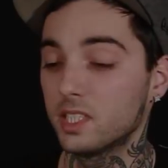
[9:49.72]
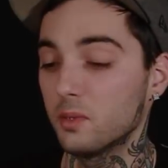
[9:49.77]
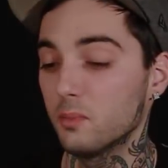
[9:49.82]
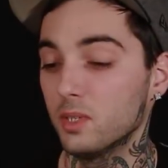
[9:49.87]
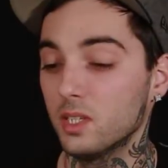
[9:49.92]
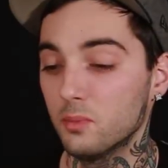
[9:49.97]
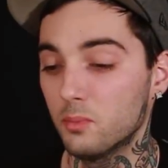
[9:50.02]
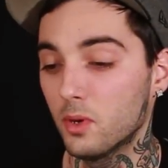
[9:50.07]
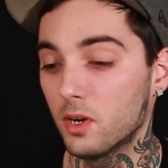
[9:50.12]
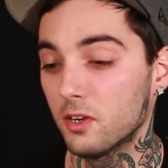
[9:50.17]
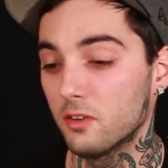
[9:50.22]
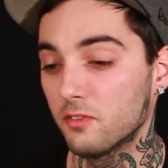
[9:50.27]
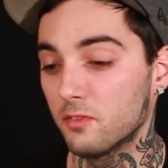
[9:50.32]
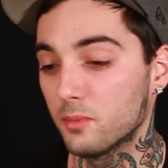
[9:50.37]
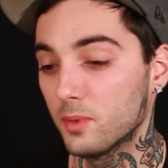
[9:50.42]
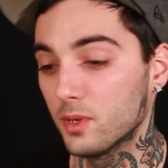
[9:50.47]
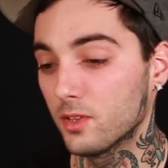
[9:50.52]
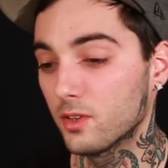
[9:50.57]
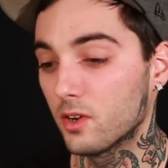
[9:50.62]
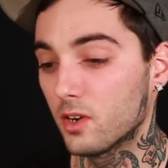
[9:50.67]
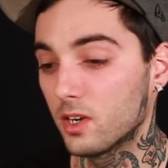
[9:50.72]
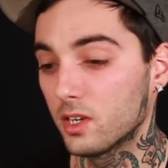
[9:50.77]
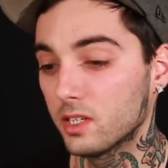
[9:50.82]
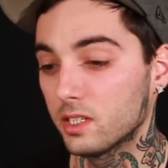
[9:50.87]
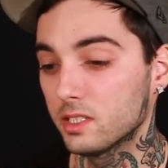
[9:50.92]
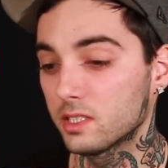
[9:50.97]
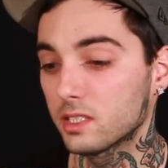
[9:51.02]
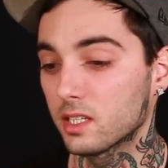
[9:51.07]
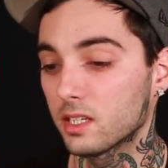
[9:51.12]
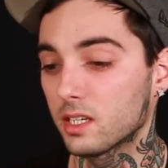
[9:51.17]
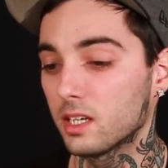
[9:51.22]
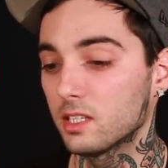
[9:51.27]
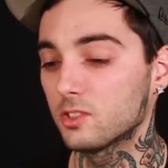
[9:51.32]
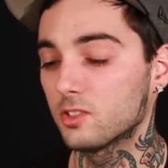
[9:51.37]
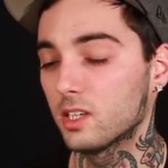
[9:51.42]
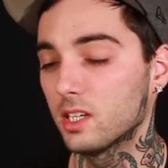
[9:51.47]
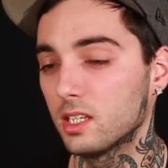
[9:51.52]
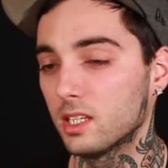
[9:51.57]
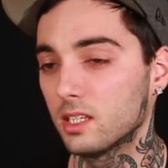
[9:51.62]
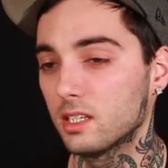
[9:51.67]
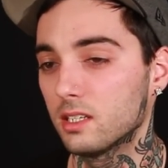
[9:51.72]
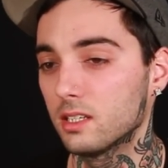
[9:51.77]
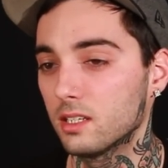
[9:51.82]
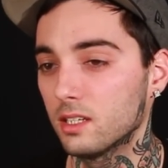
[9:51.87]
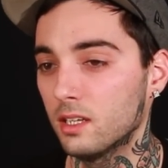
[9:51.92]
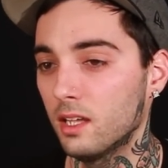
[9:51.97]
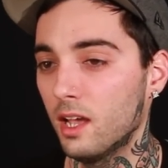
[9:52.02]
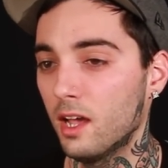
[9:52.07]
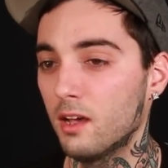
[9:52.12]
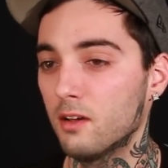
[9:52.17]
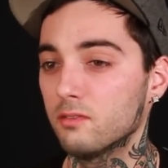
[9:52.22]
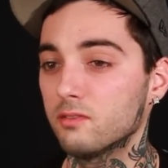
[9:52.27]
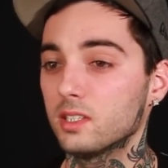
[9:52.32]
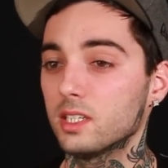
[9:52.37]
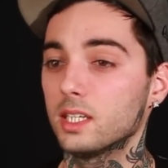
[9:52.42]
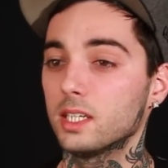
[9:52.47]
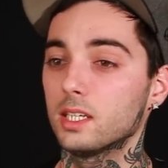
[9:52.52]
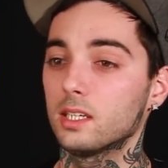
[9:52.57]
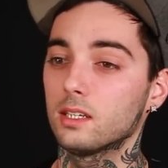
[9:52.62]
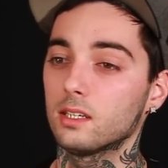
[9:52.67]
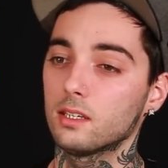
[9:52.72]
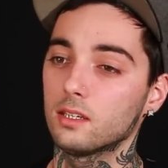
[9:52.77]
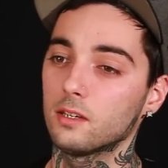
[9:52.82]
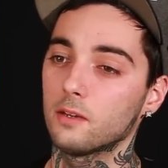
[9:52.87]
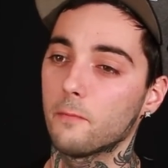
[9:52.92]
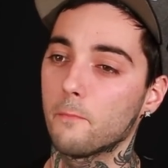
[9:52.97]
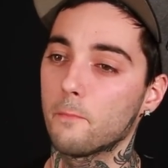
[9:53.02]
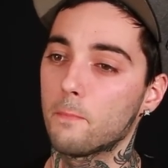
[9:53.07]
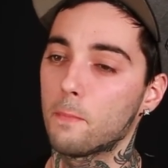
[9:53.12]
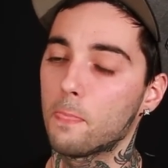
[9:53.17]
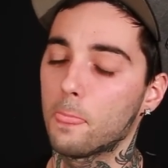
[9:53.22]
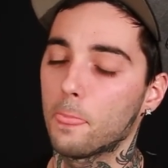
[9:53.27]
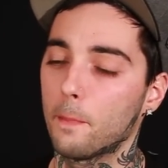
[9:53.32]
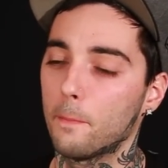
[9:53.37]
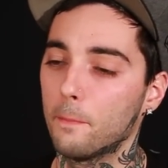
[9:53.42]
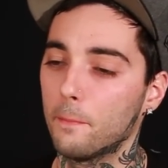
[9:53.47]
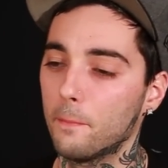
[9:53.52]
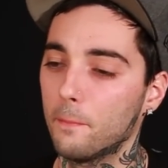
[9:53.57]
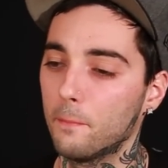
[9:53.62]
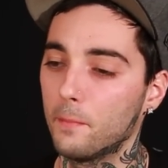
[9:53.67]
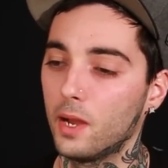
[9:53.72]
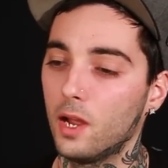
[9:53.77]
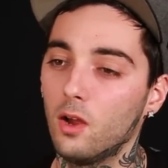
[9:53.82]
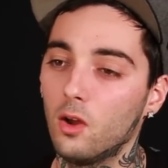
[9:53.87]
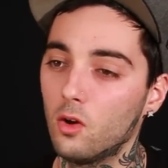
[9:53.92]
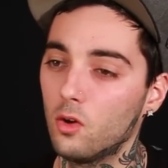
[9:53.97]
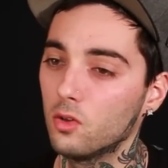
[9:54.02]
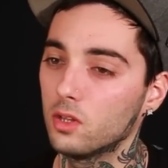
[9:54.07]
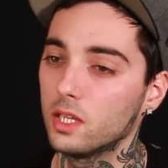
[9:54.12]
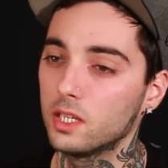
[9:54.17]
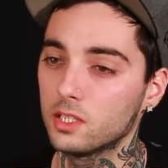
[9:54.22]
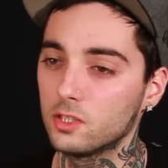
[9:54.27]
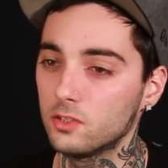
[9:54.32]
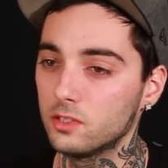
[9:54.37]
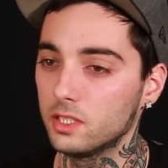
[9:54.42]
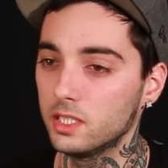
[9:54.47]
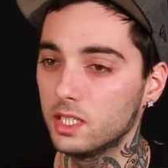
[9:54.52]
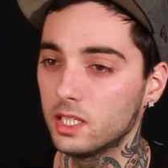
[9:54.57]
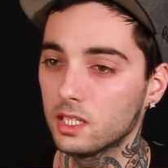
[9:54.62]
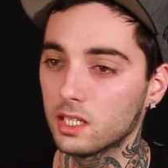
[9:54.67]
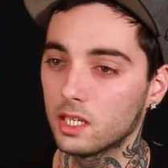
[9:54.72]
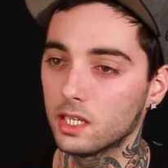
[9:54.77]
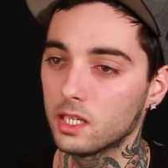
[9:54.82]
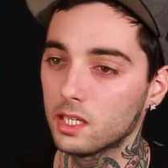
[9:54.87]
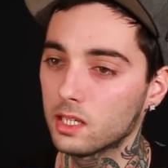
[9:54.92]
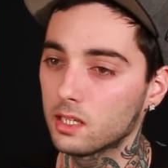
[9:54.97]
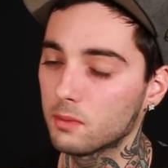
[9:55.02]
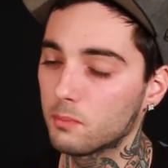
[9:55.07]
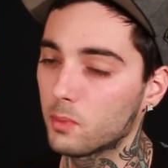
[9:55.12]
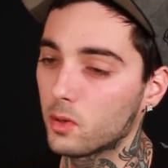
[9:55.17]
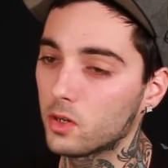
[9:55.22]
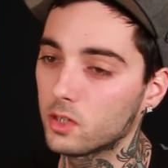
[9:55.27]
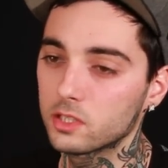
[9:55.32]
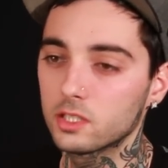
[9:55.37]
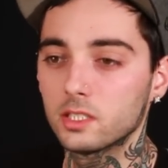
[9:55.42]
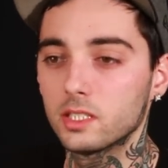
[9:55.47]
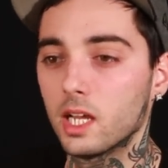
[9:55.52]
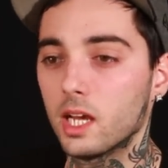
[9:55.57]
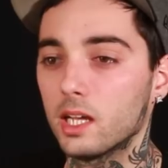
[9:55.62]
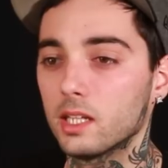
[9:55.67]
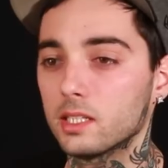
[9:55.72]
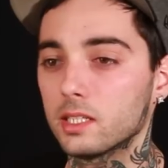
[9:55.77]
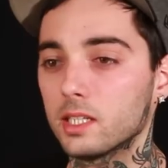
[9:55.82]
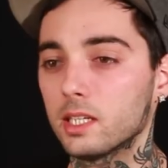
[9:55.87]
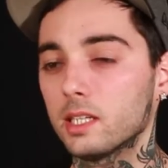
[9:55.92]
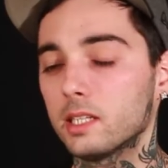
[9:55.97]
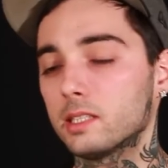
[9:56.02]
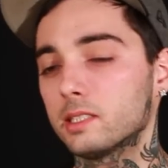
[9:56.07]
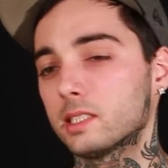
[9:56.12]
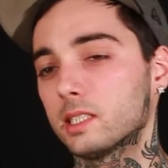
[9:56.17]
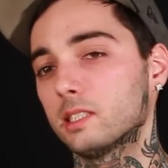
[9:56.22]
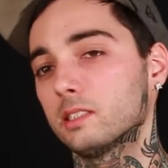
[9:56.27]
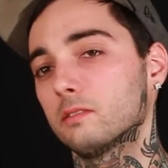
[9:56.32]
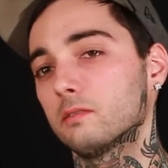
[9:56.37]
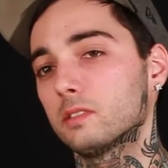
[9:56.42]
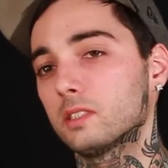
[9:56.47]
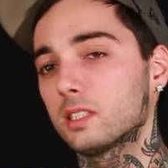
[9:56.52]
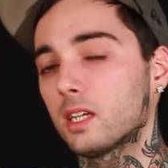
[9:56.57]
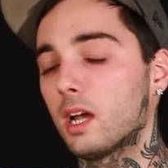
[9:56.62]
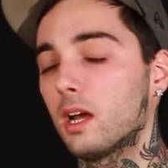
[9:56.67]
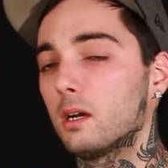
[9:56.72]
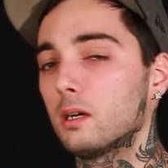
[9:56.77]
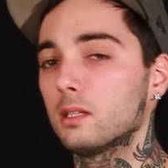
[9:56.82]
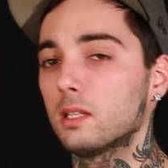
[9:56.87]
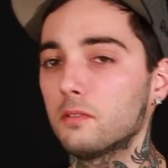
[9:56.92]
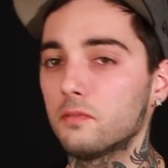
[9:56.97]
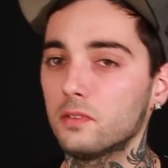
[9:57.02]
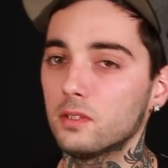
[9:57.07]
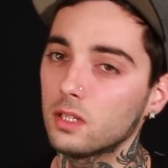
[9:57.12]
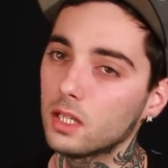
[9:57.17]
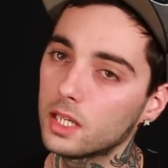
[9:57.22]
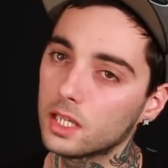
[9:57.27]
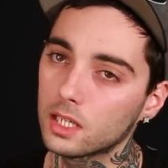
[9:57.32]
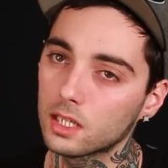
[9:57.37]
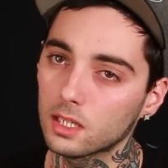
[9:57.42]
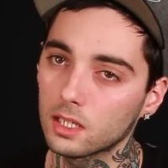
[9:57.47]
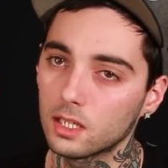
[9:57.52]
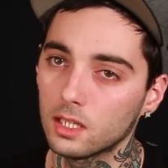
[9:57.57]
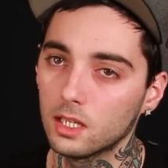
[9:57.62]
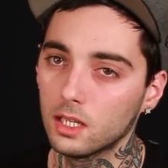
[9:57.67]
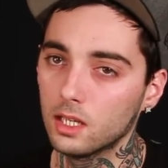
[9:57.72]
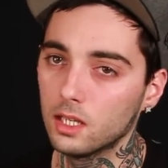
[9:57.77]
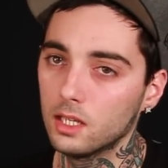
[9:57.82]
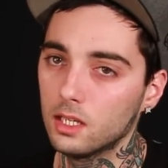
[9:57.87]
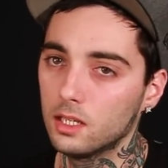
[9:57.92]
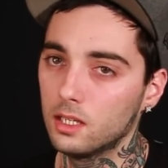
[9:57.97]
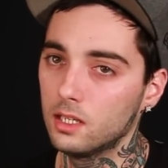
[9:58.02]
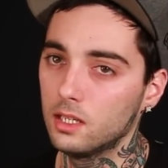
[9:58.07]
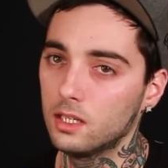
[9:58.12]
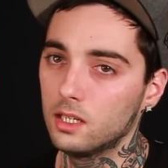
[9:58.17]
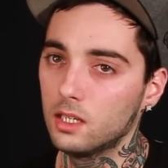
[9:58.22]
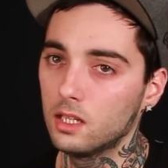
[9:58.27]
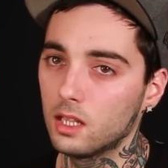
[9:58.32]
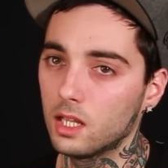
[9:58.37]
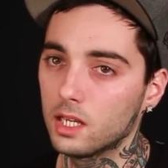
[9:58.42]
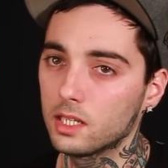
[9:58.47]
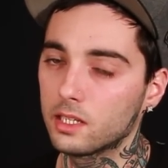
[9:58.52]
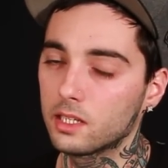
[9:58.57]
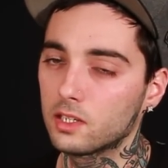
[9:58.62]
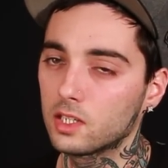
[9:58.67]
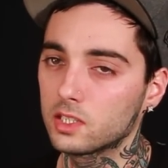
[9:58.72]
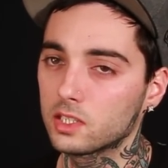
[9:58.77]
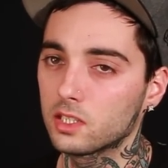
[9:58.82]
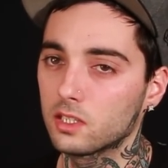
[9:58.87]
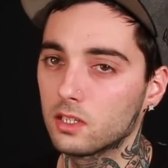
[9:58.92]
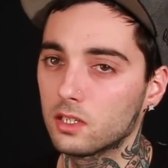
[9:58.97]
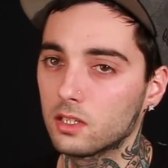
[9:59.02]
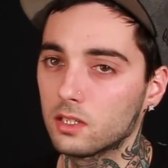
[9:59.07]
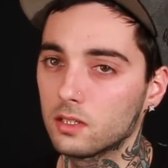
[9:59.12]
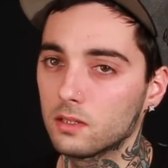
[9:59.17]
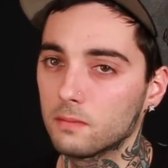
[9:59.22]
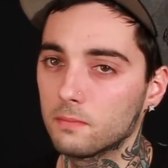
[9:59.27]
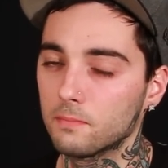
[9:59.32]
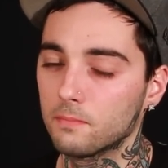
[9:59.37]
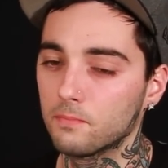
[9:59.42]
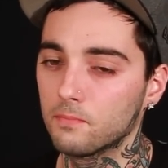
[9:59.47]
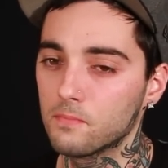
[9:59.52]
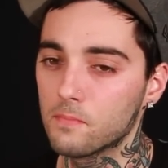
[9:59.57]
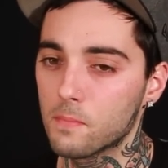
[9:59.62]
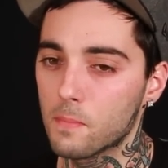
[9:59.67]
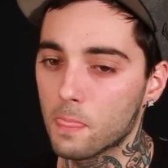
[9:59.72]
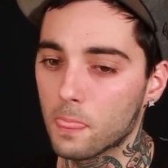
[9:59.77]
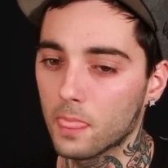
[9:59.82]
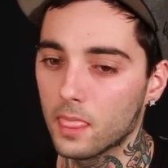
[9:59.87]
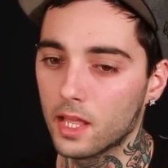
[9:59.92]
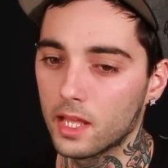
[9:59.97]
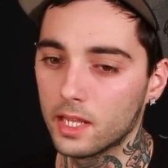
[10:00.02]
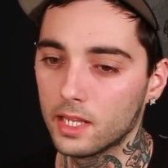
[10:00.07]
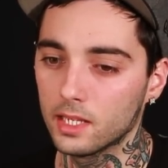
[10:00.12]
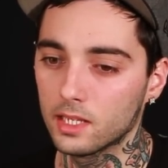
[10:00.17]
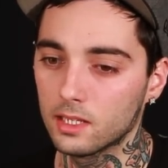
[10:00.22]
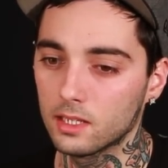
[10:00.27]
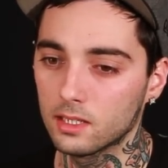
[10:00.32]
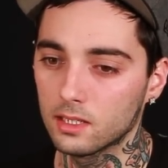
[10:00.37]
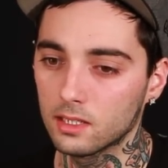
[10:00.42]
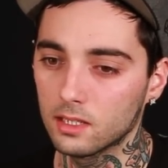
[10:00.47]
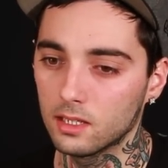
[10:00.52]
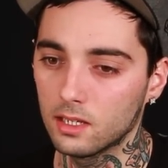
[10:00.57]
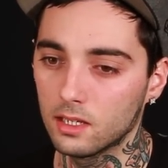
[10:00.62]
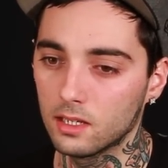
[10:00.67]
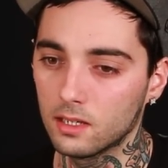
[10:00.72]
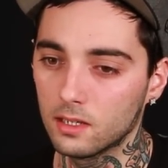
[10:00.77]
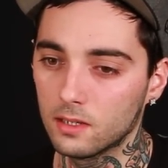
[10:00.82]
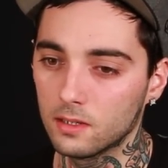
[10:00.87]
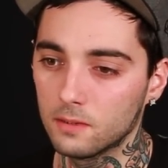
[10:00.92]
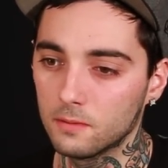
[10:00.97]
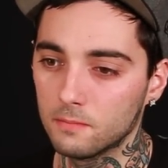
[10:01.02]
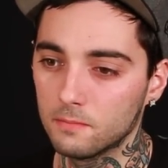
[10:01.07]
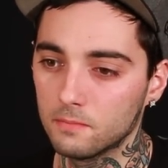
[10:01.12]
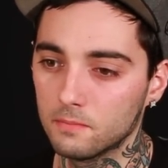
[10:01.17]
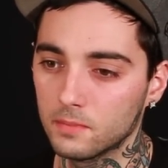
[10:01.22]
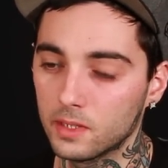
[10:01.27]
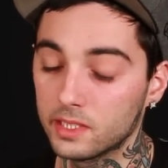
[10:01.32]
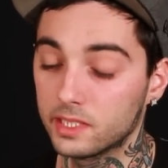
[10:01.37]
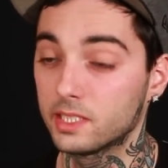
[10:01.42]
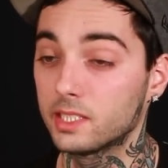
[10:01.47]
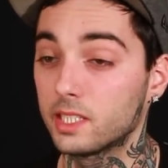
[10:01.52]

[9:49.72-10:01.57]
set me apart from other artists? Like, I try to have like my own like unique like personality and sense of style. I feel like there's a like a